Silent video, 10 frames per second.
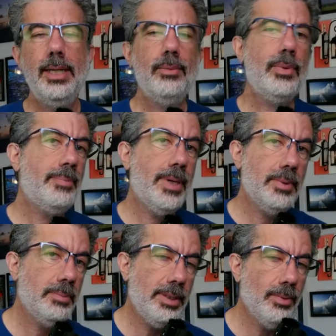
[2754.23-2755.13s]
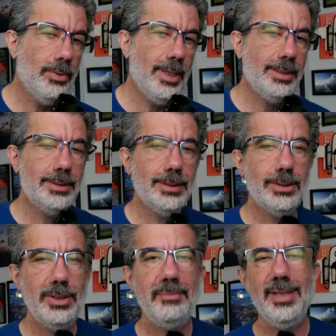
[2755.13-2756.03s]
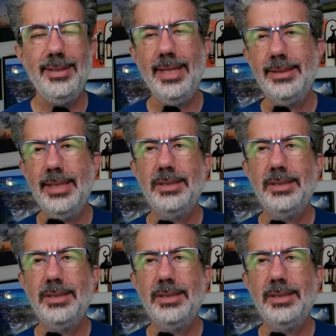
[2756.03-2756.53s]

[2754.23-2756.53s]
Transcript: We probably won't exit the ship on that day.